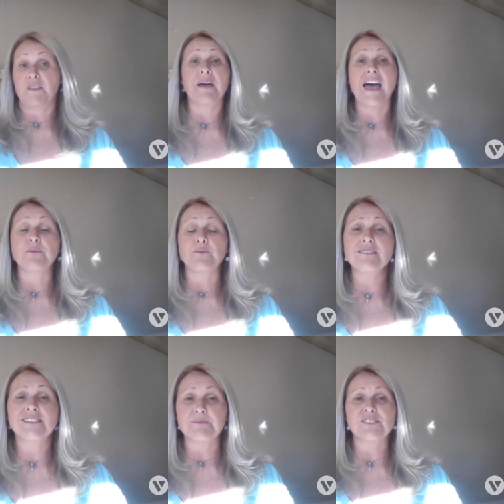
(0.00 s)
the bad
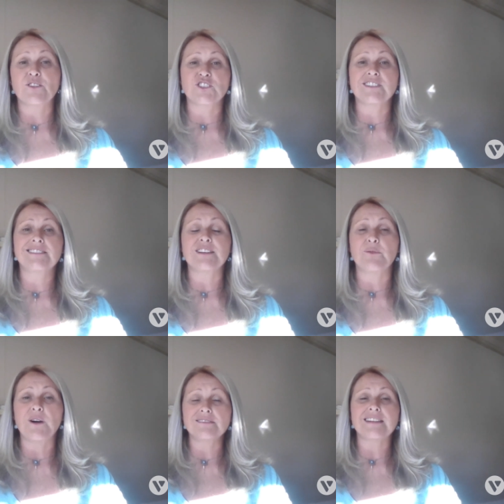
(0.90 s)
ones, the
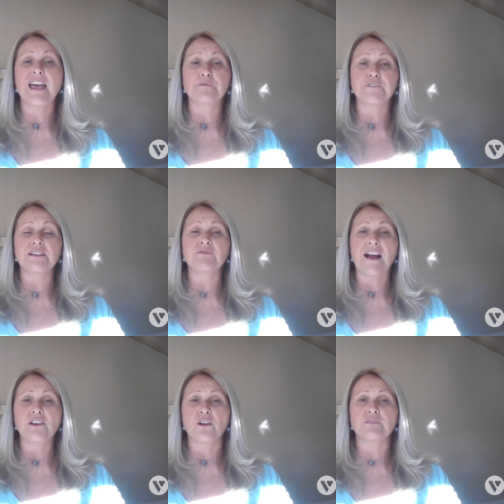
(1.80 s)
misogynistic ones, to have free
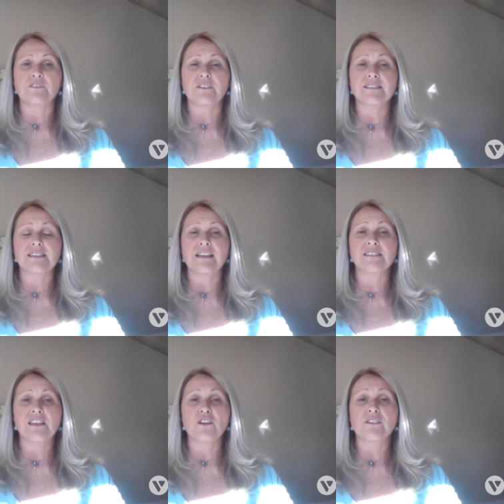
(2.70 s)
reign over us.
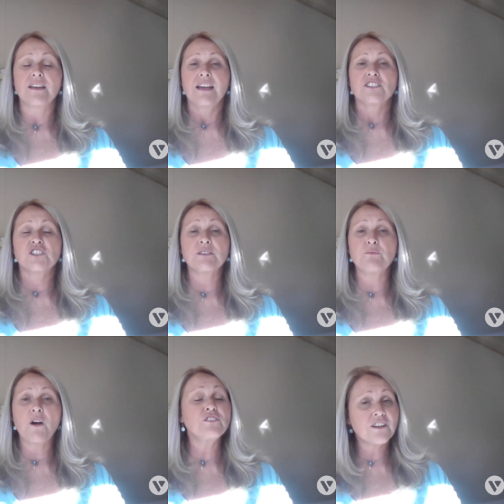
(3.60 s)
And so she
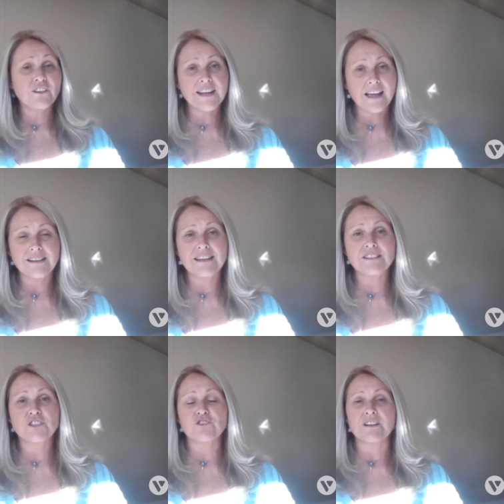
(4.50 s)
won't go down in
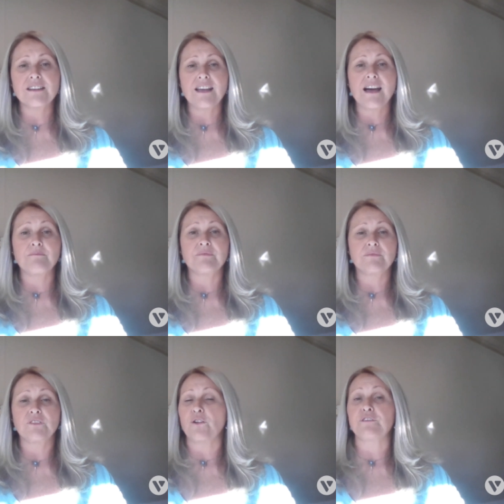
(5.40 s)
history, um,
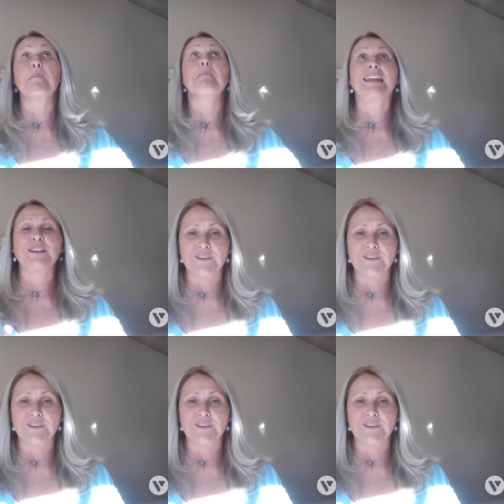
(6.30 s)
you know, for many